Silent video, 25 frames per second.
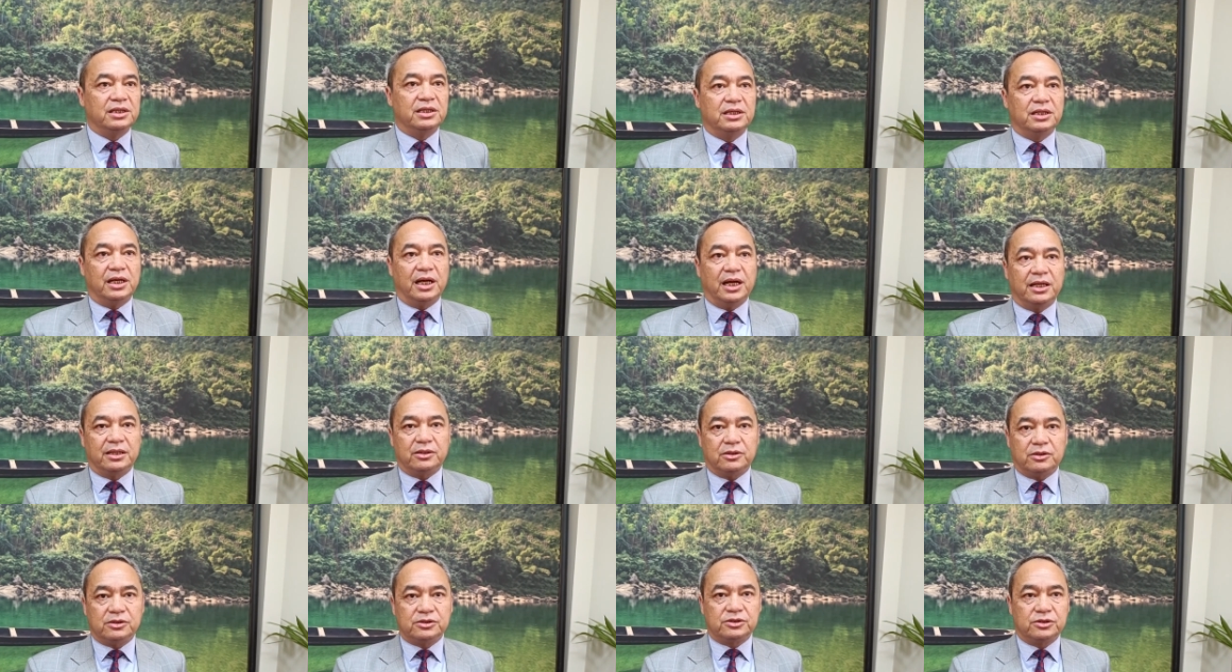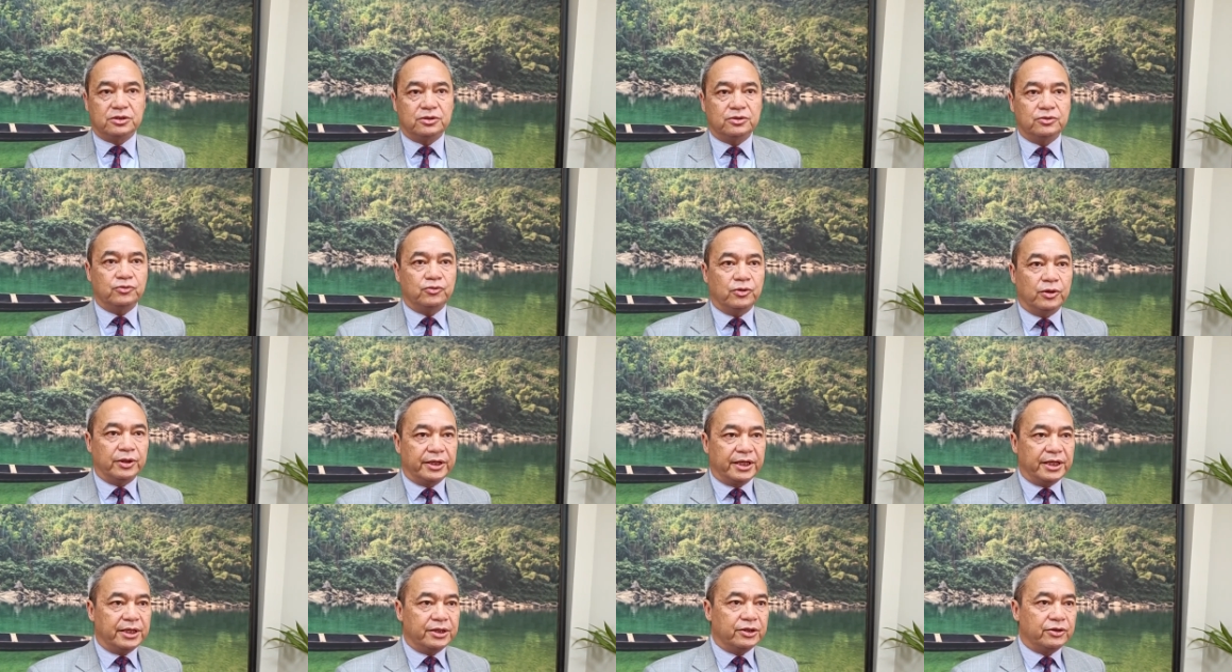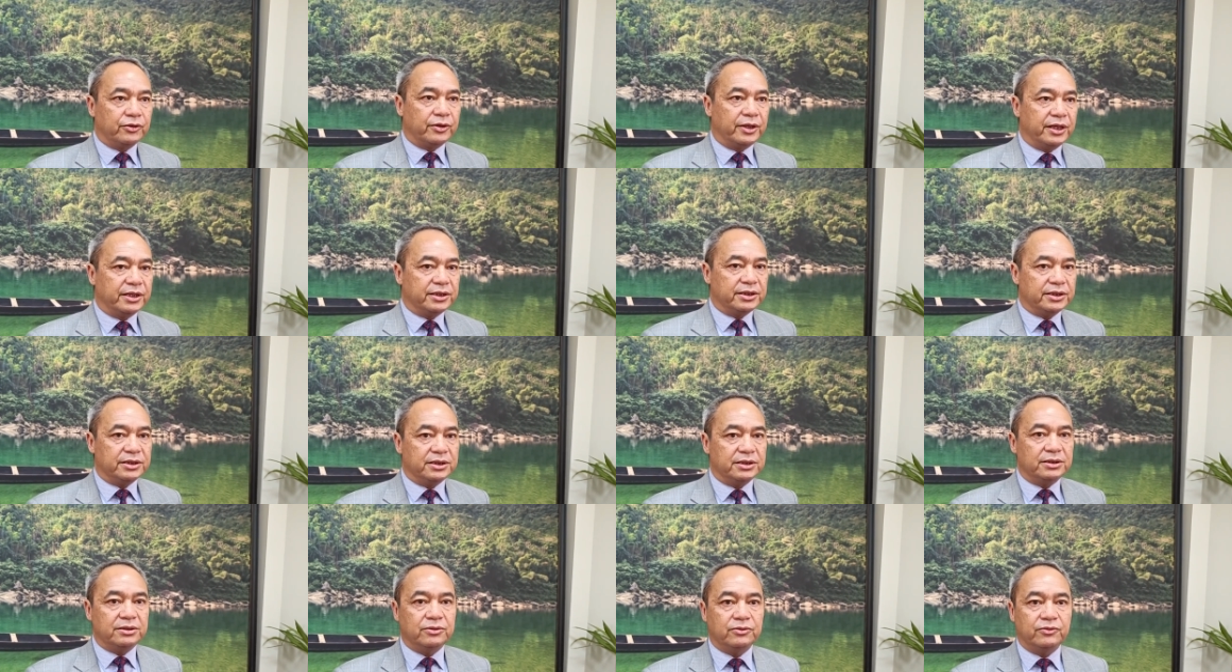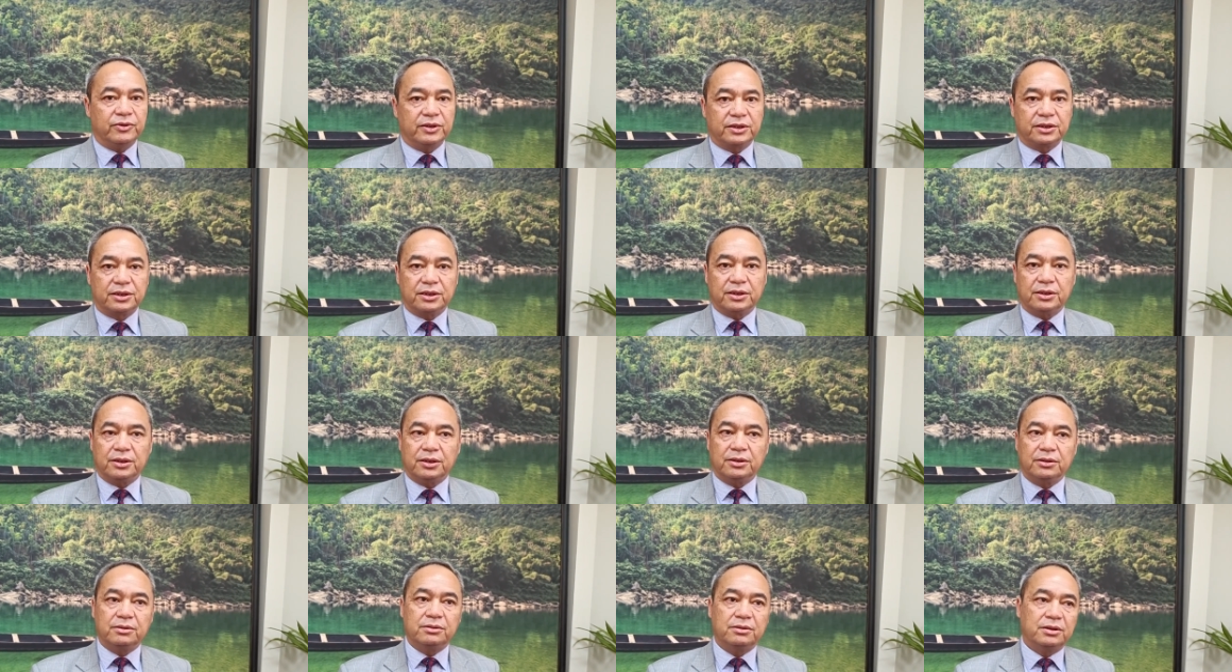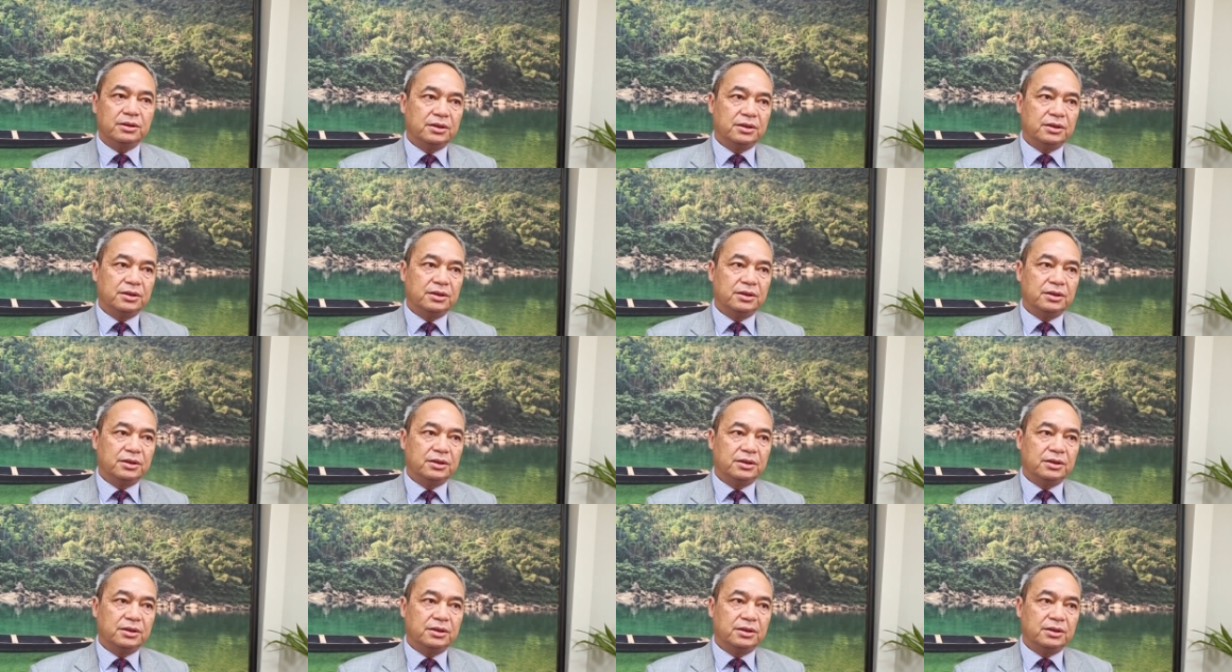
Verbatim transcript: and also working together with uh,